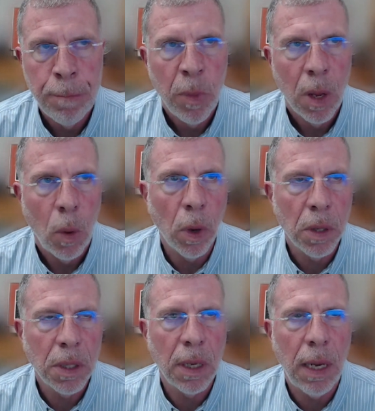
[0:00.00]
We're
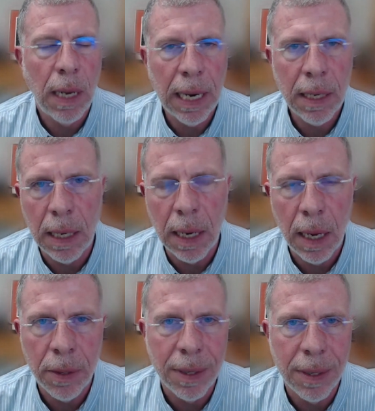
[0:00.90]
selecting
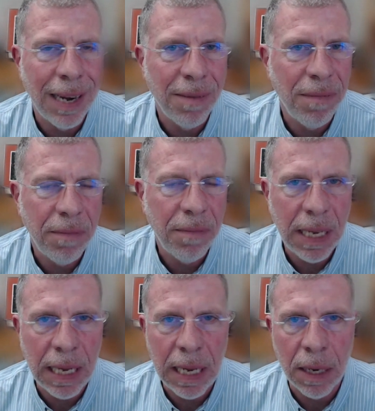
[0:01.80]

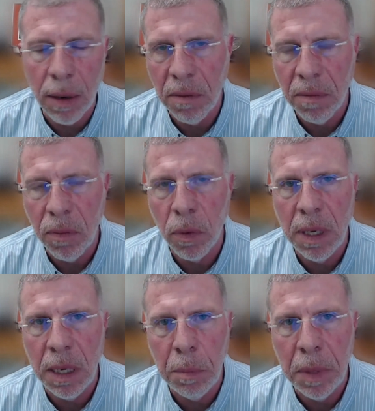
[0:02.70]
115 or
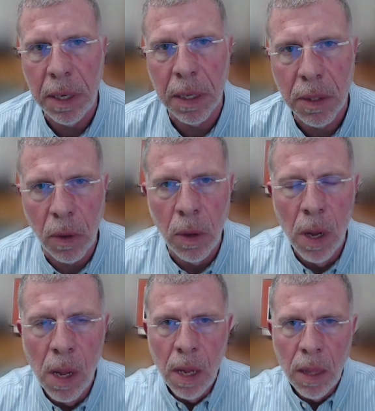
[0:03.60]
114 million. So
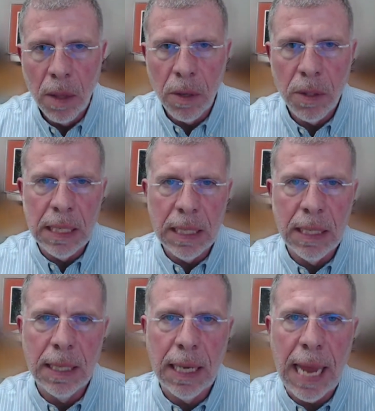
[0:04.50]
there's
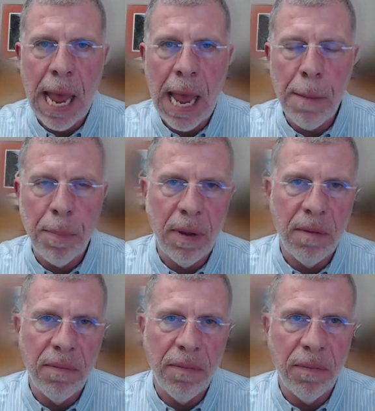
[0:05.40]
this gap
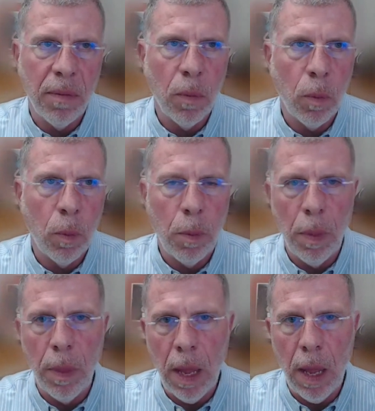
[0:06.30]
of,
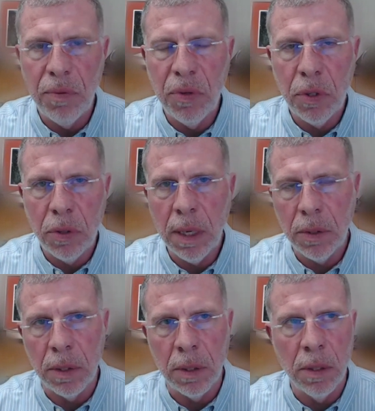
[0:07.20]
of
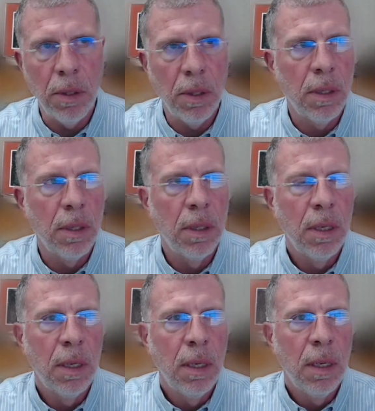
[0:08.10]
structures
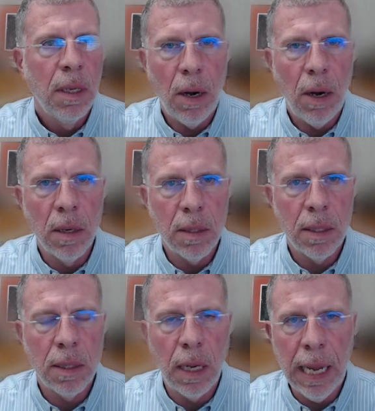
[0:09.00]
that aren't
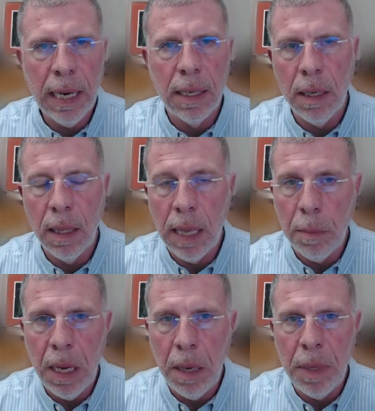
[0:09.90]
selected that
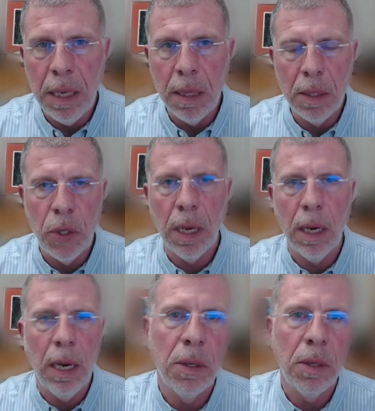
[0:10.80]
may be the chicken
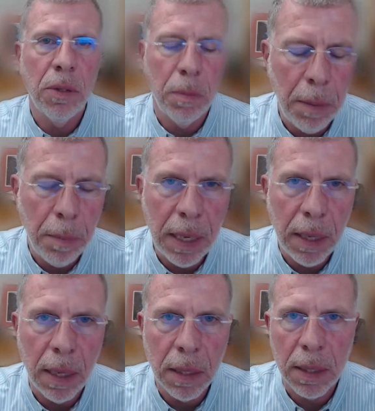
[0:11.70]
house, may be
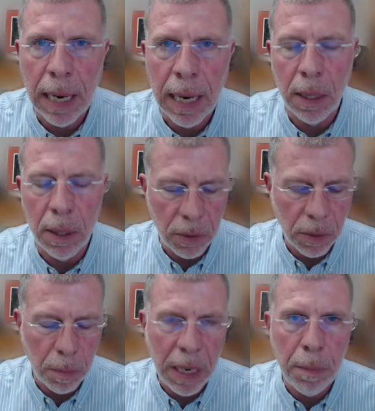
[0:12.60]
the silos,
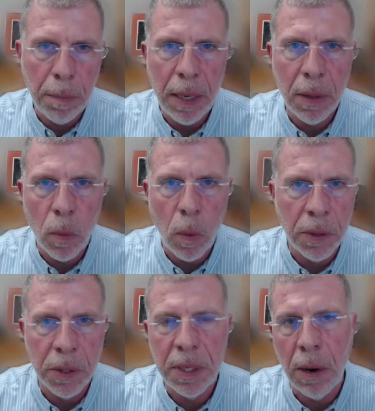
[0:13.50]
may be the
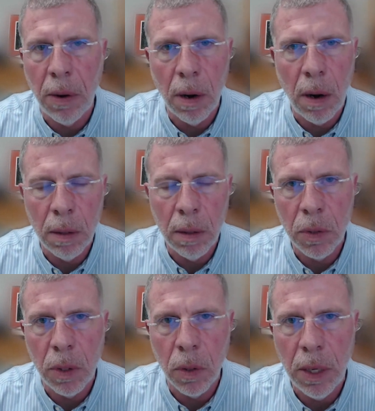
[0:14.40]
water tower, all
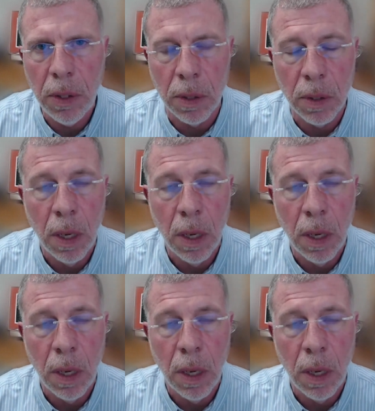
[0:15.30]
those locations